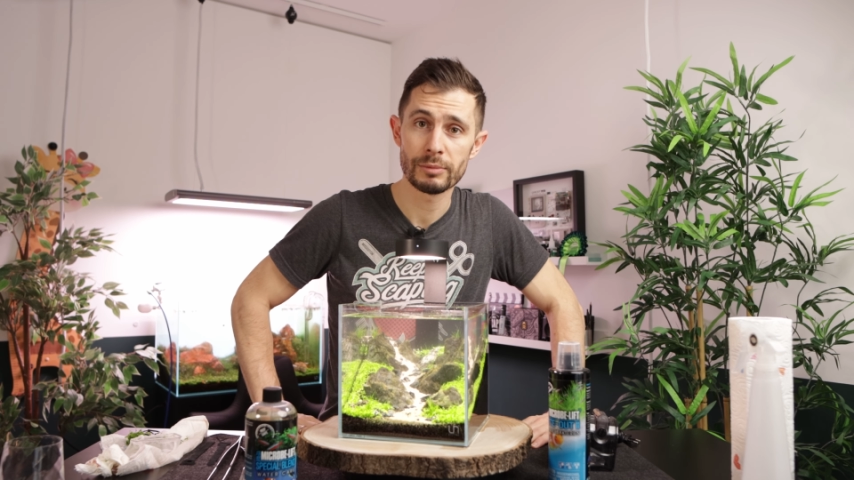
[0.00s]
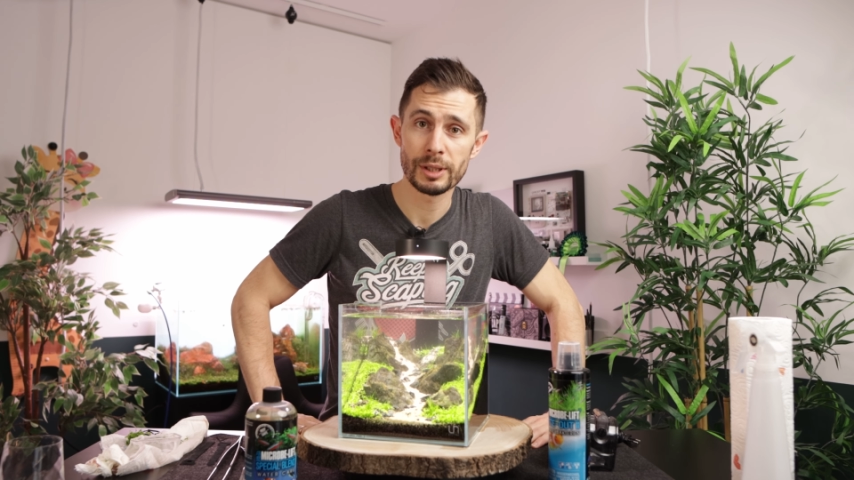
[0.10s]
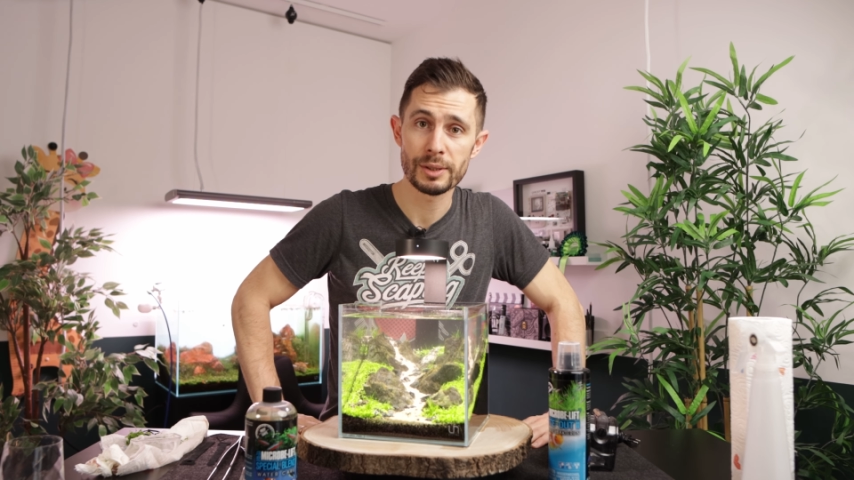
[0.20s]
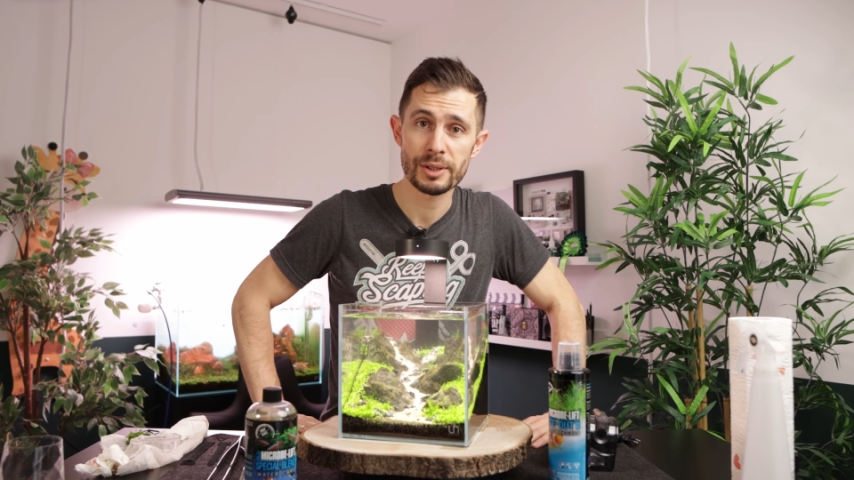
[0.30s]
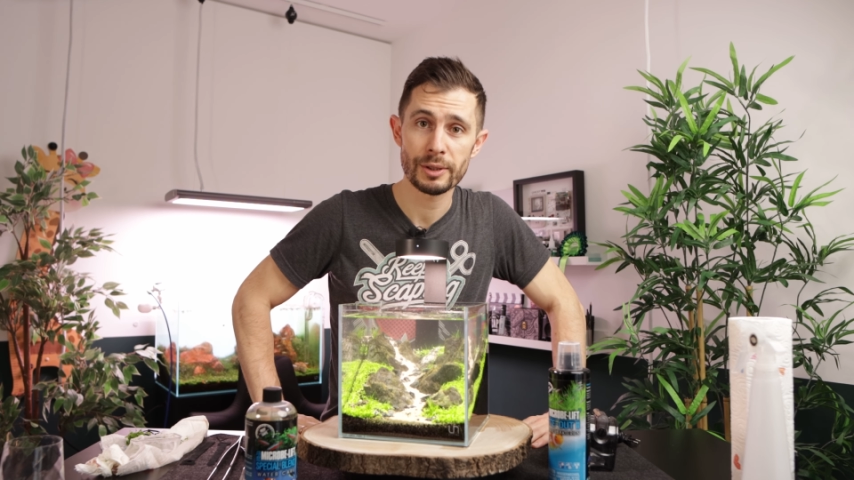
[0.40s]

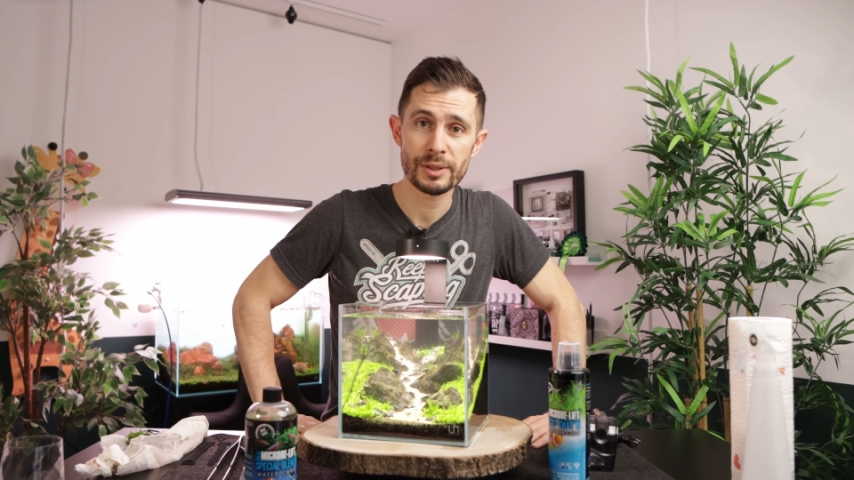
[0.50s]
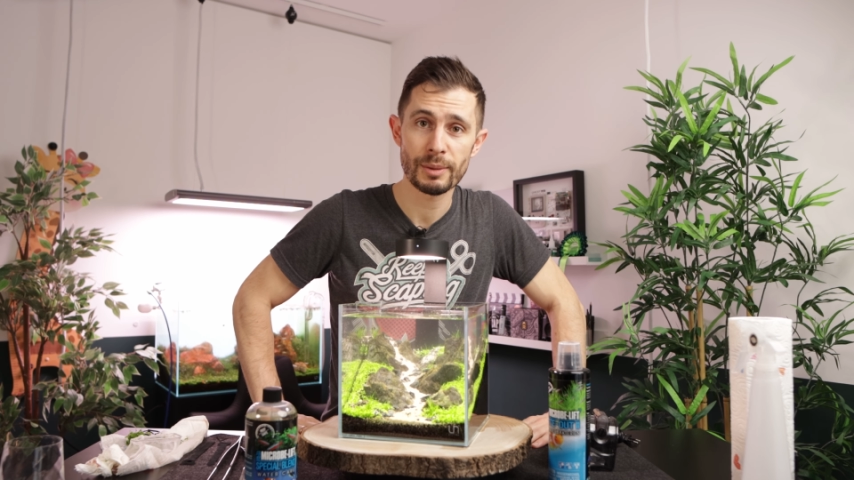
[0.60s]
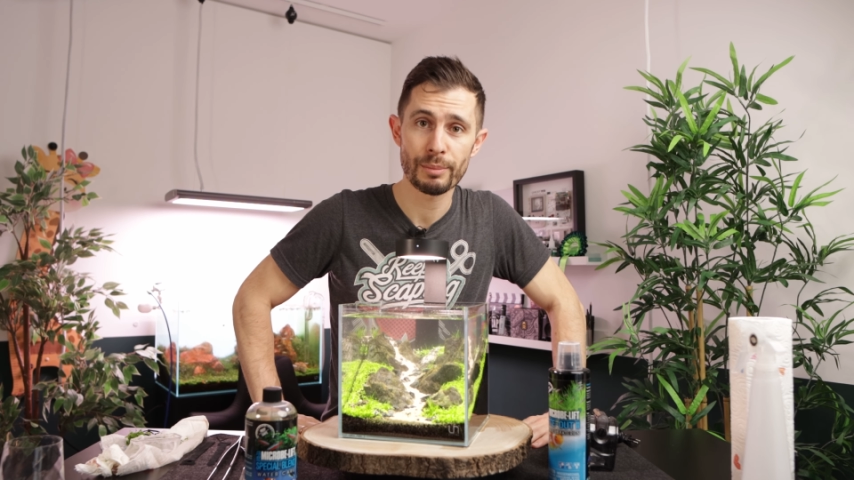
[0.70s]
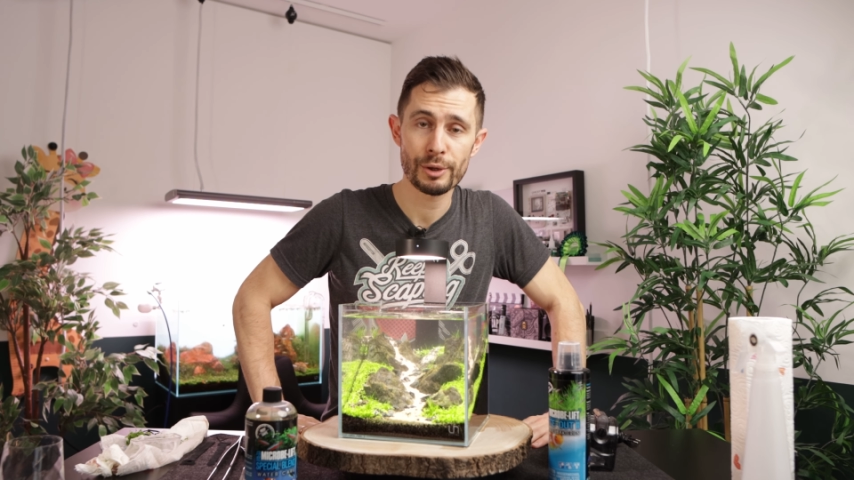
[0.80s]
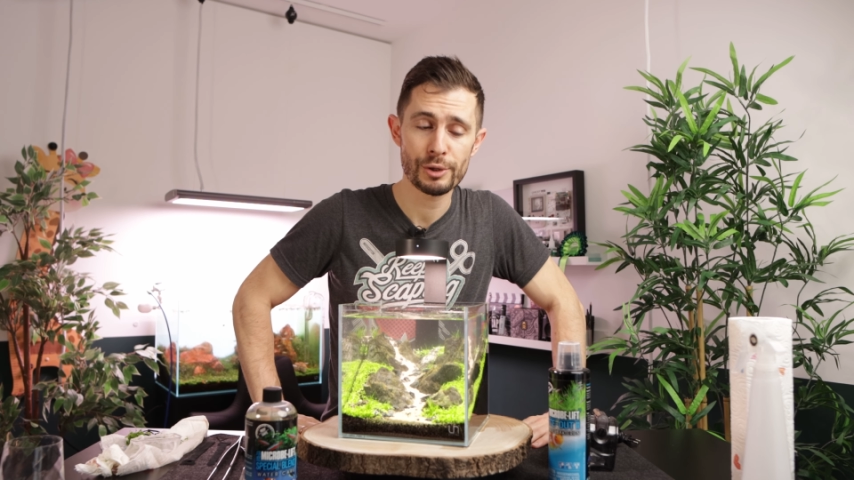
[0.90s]
install
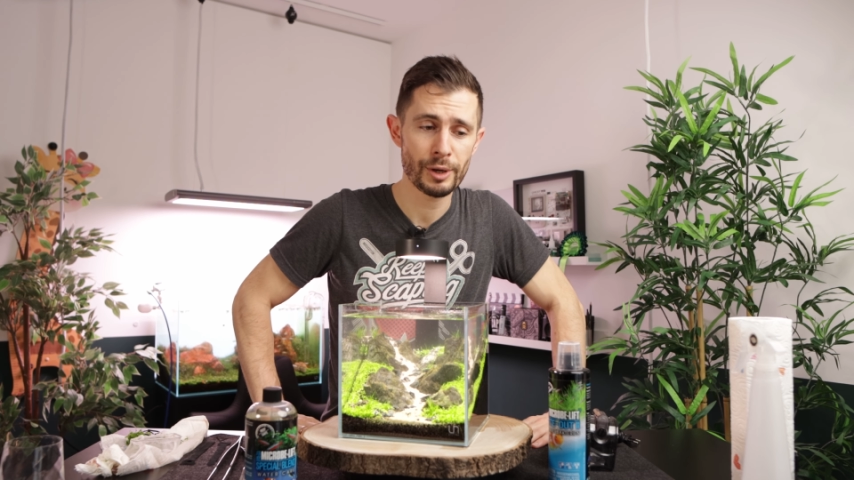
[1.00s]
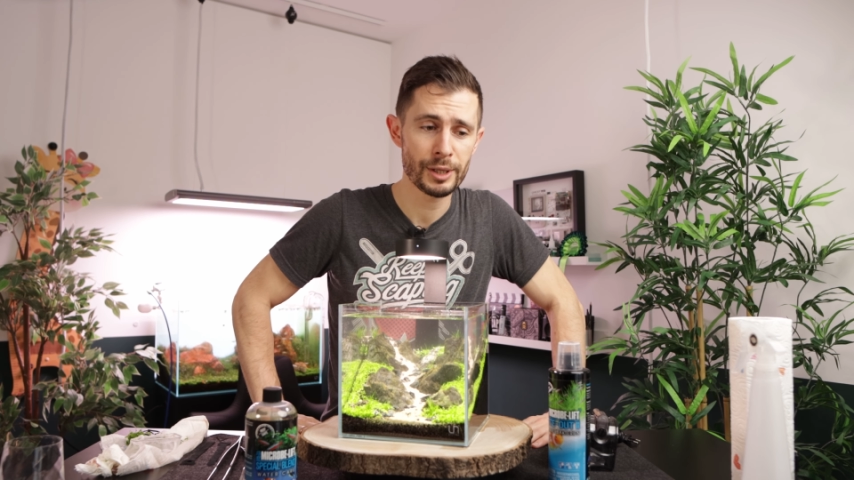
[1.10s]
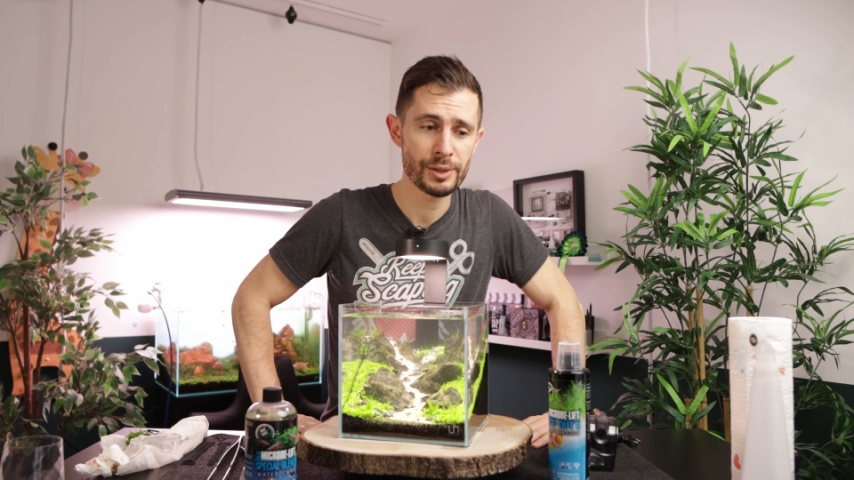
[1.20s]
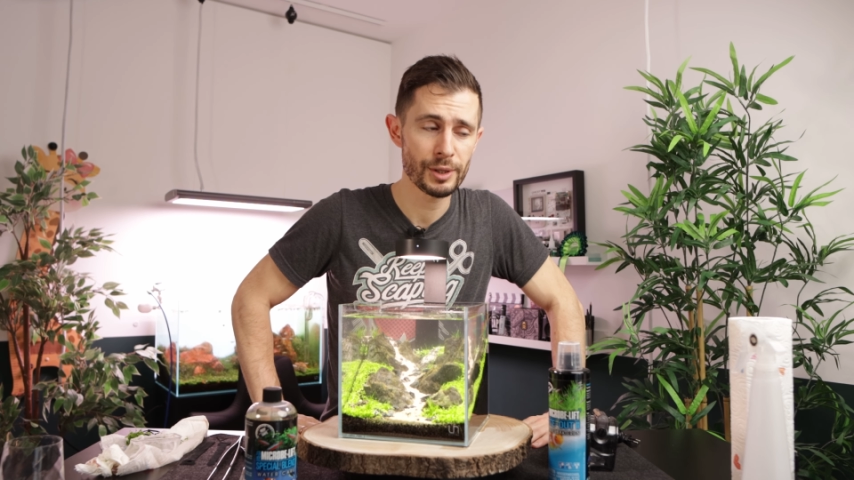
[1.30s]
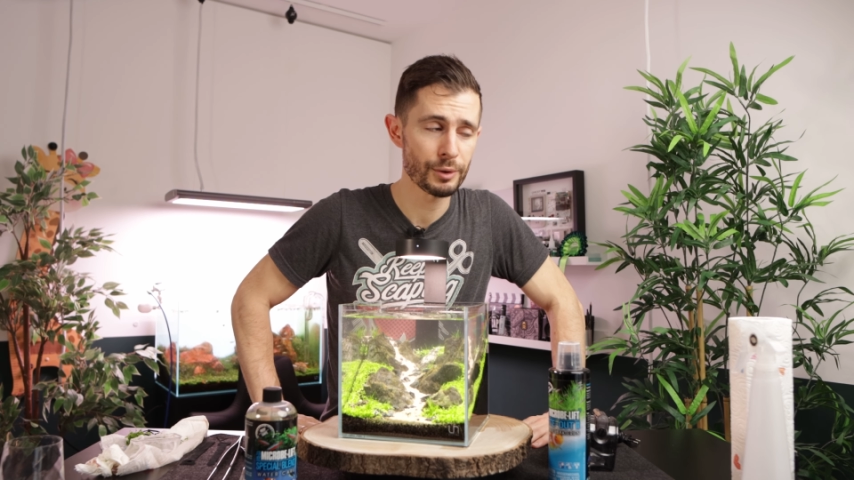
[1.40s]
some
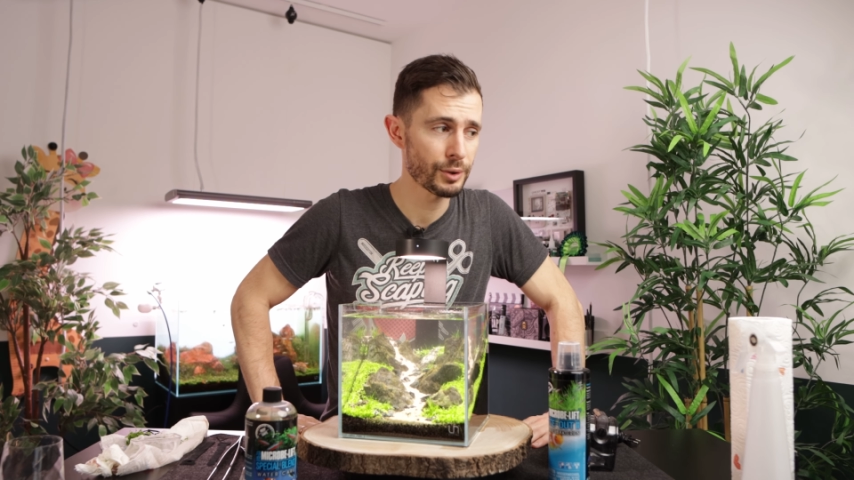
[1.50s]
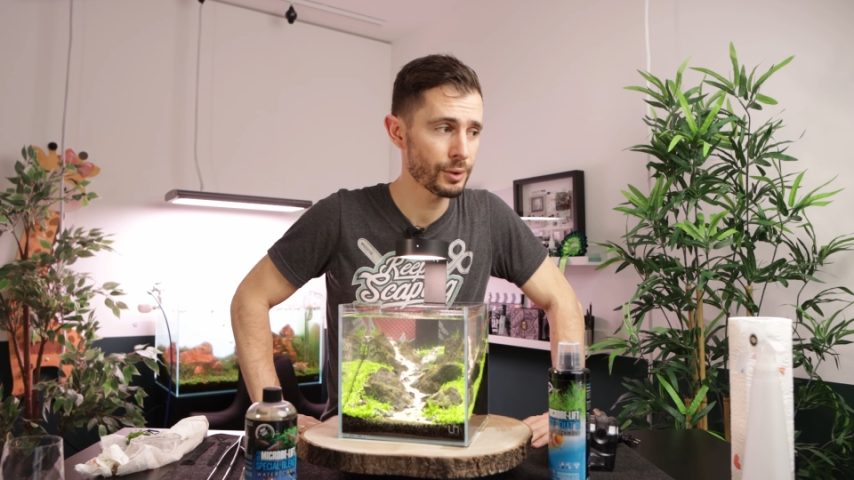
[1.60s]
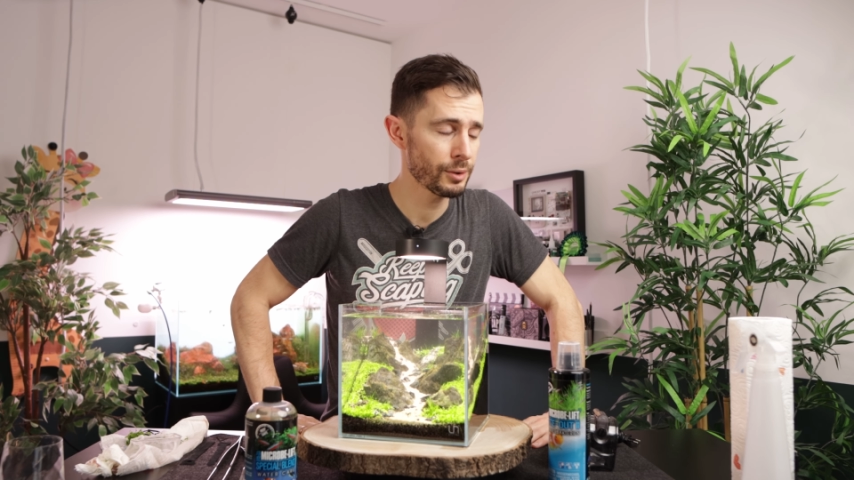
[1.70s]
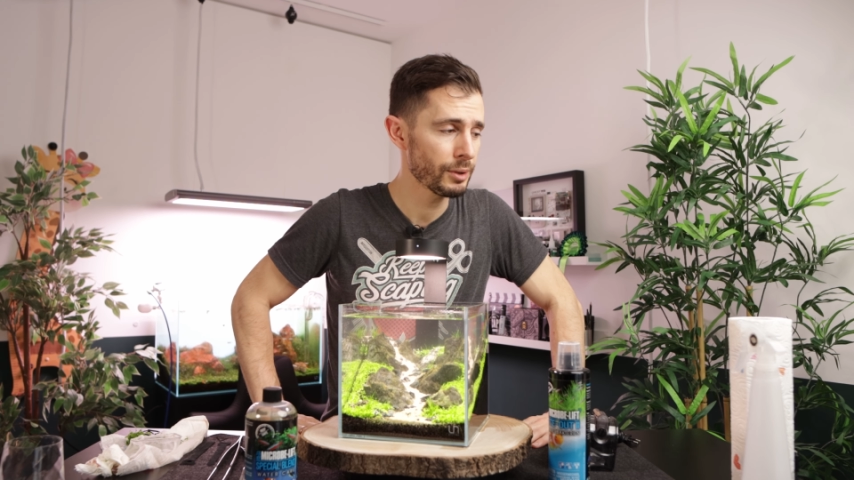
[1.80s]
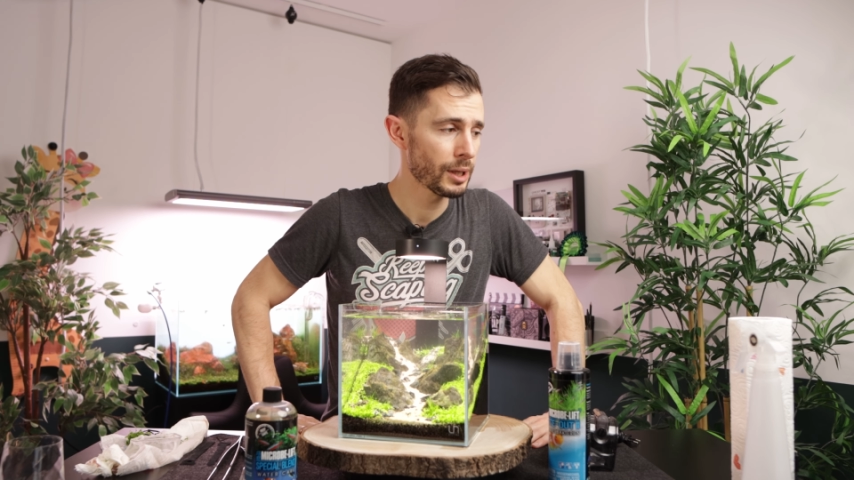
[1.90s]
pressurized
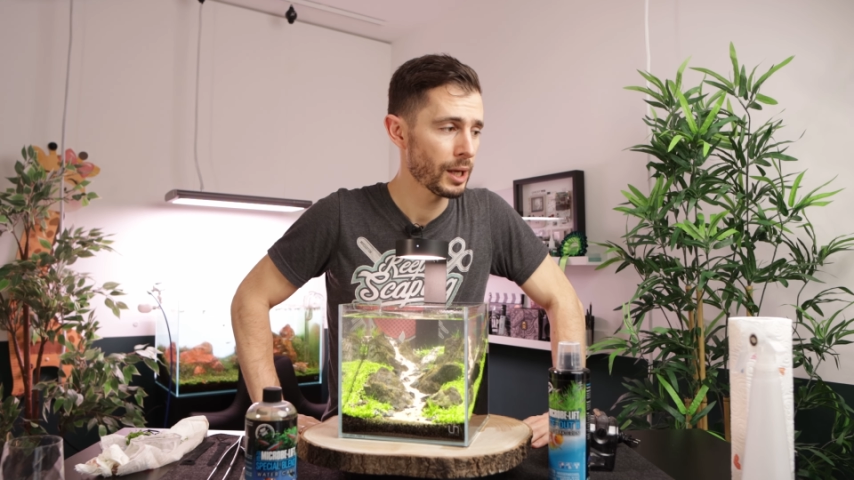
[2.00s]
CO2,